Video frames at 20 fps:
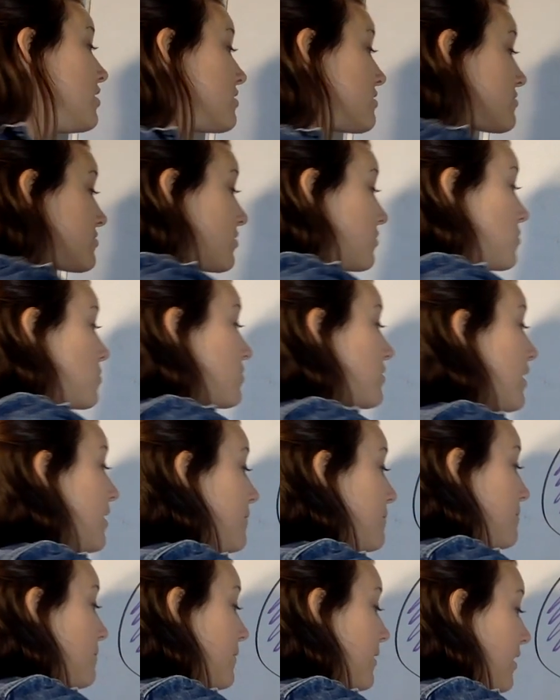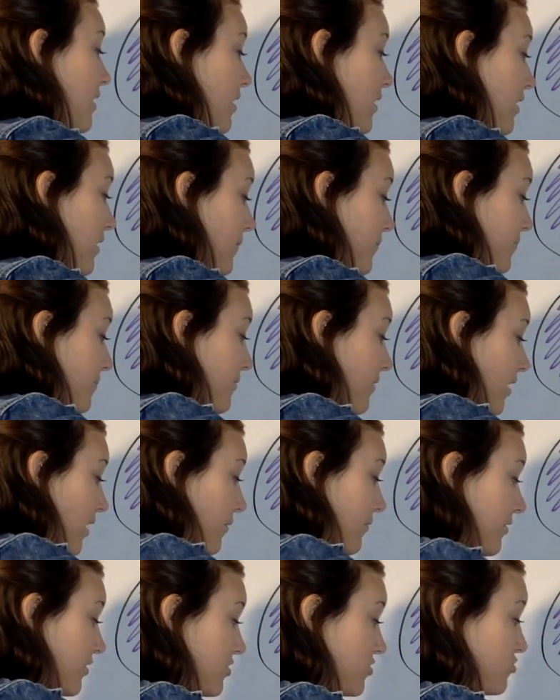So
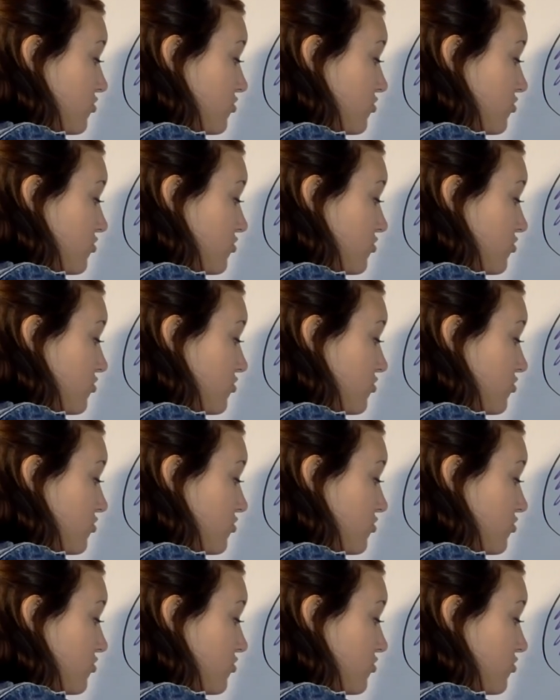I'm going to